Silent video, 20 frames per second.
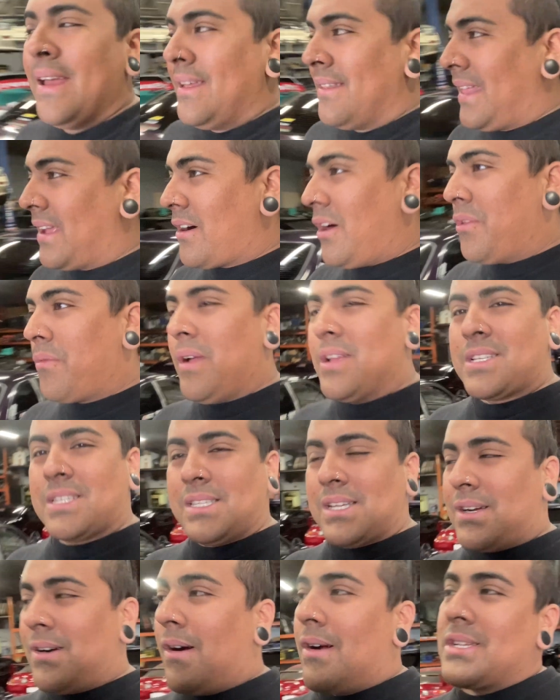like all the rest of
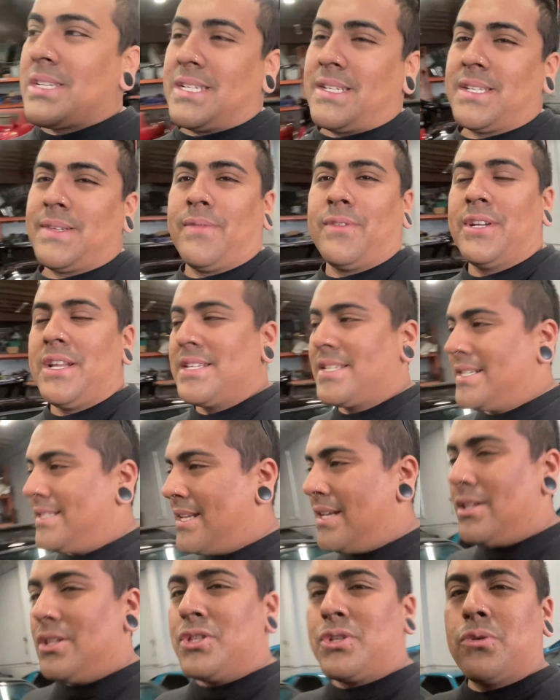the cars. You guys have already seen
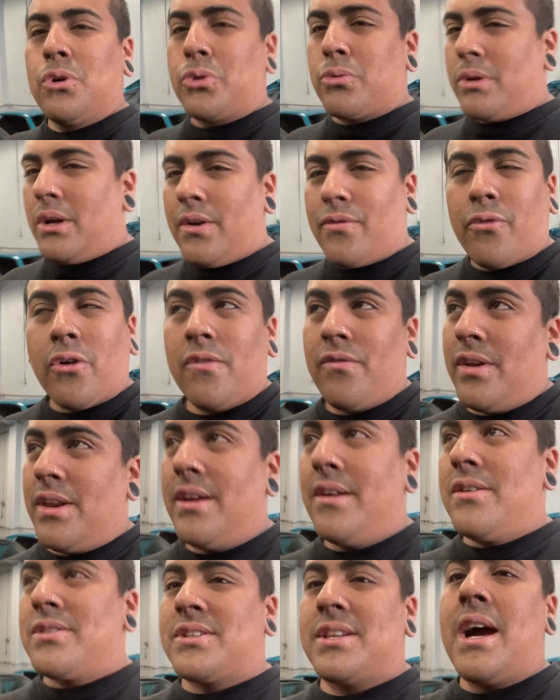it in 2 or 3 or 4
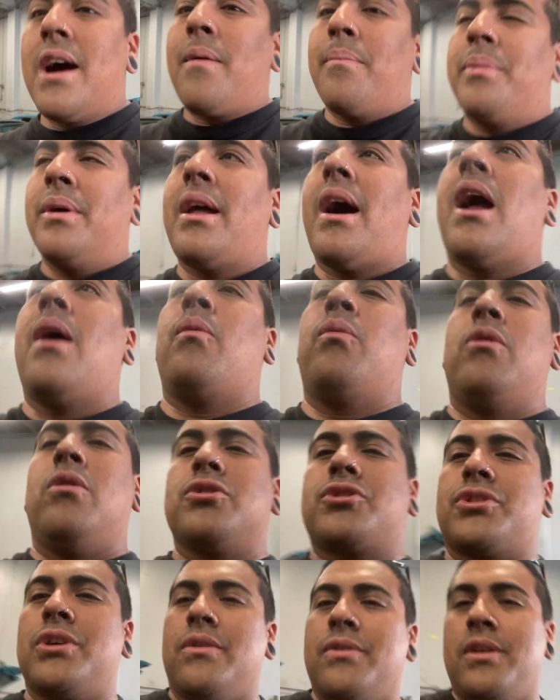videos now, but I will
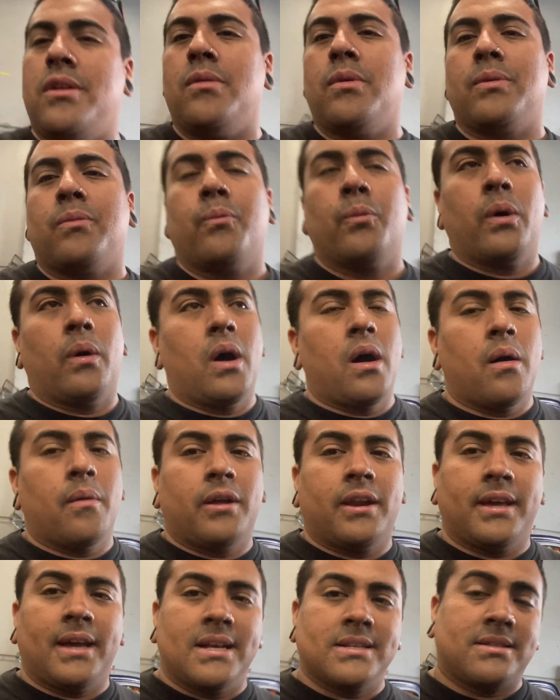show you
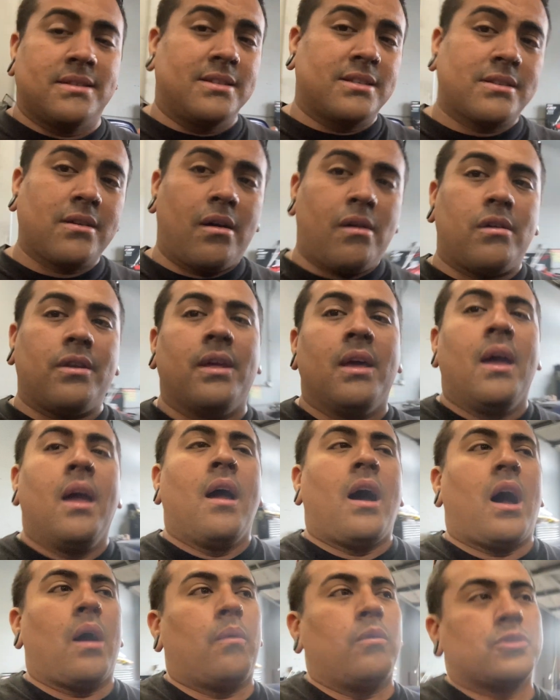when it is installed.
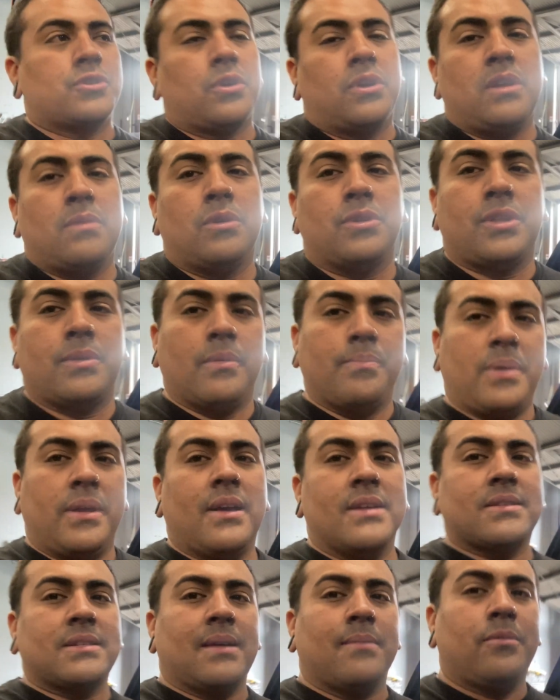I will show you with it being
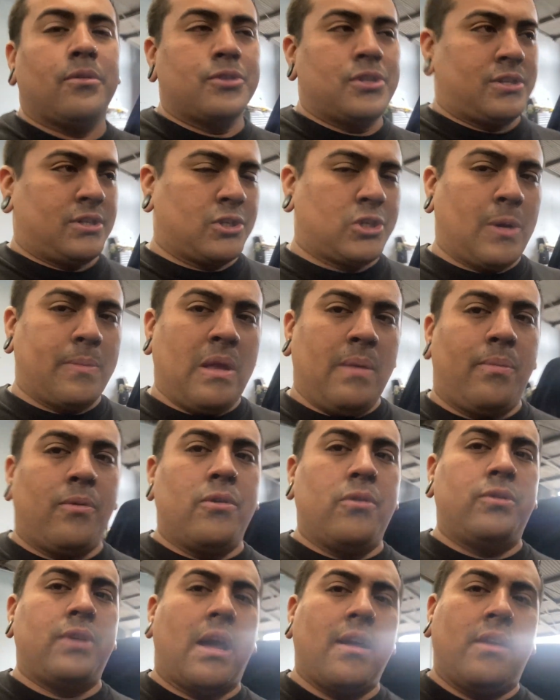assembled, just to show people
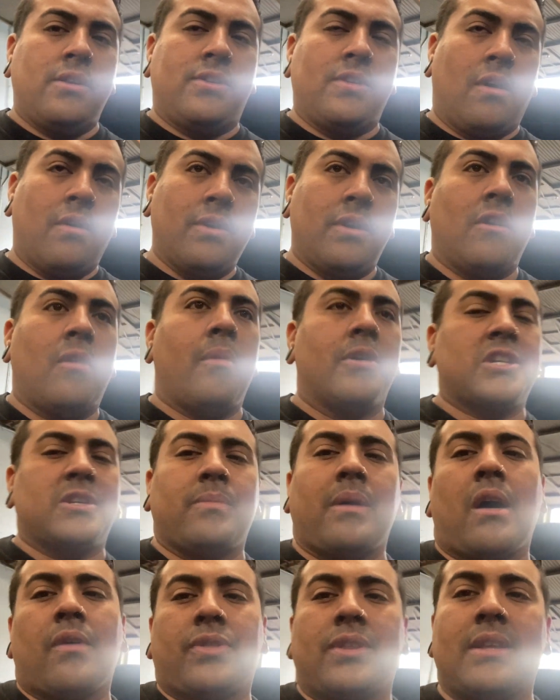who don't know much
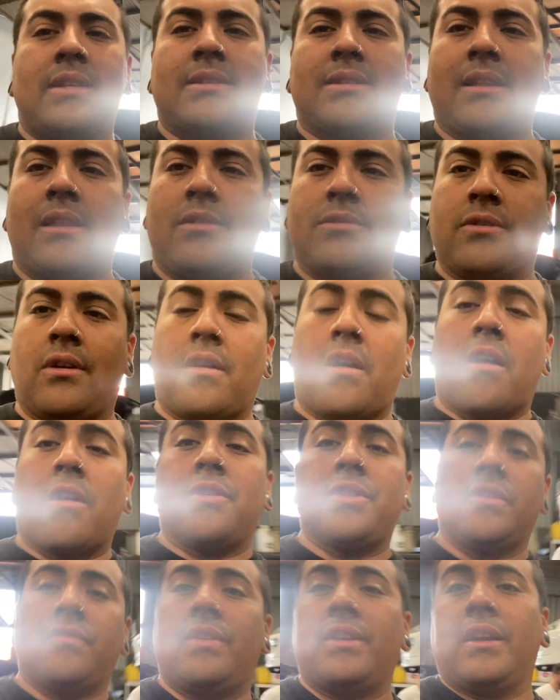about this that there are
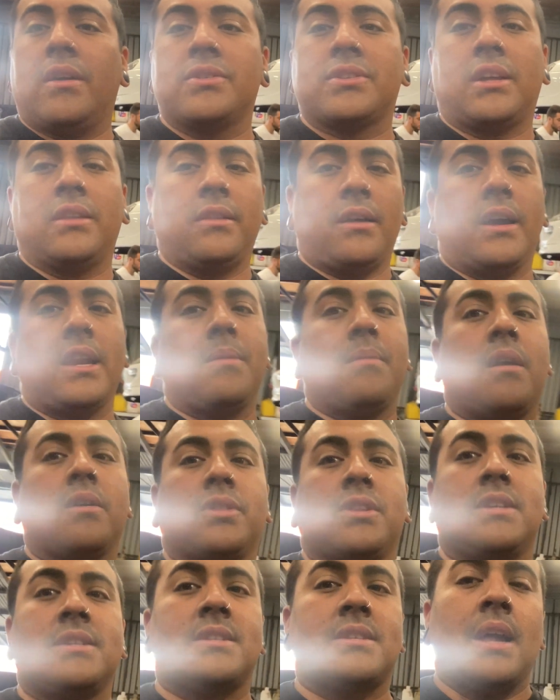other videos online about
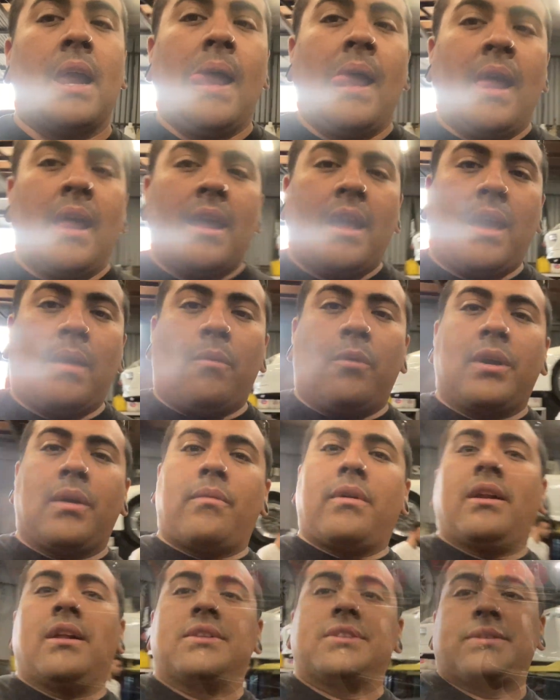this, and we'll get
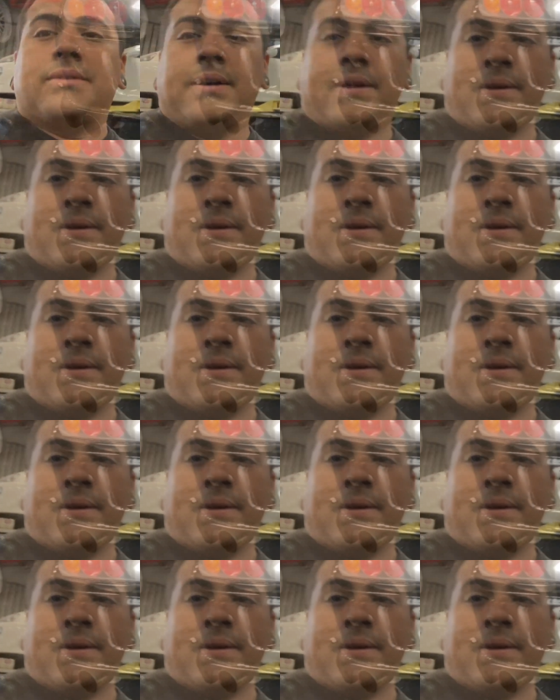right into it.